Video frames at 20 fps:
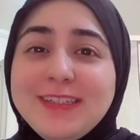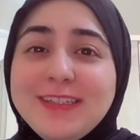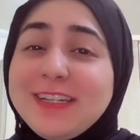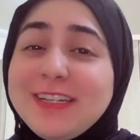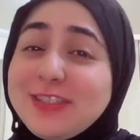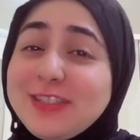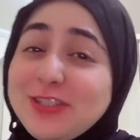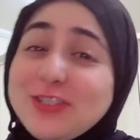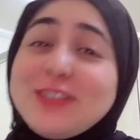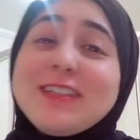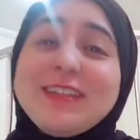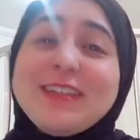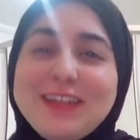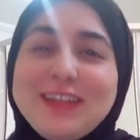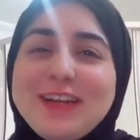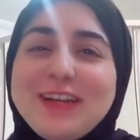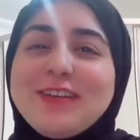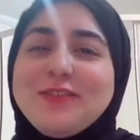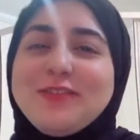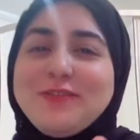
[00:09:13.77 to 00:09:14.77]
I just got
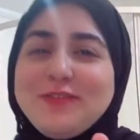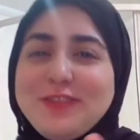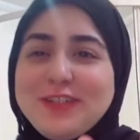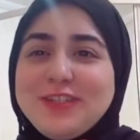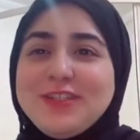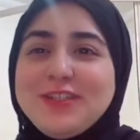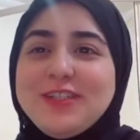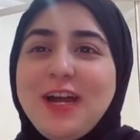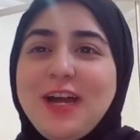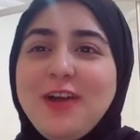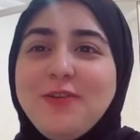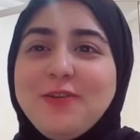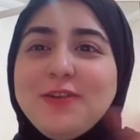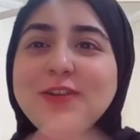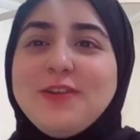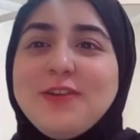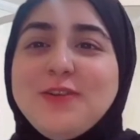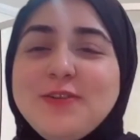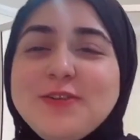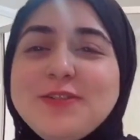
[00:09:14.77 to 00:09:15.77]
out of the shower.
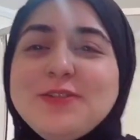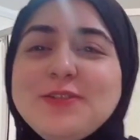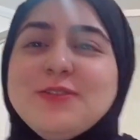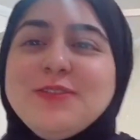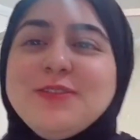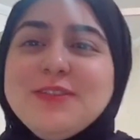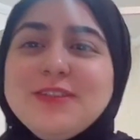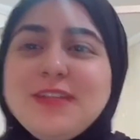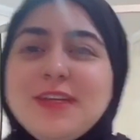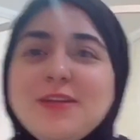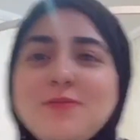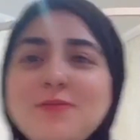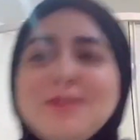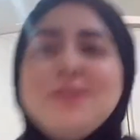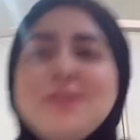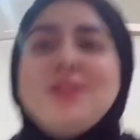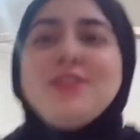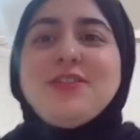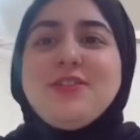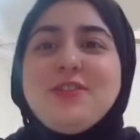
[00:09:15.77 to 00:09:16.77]
Also, do you like my
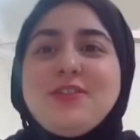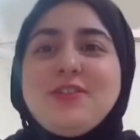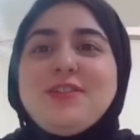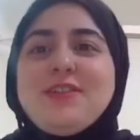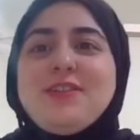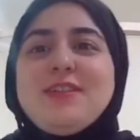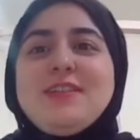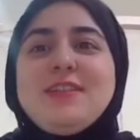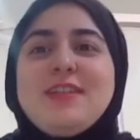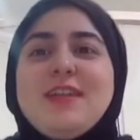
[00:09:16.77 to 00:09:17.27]
shirt?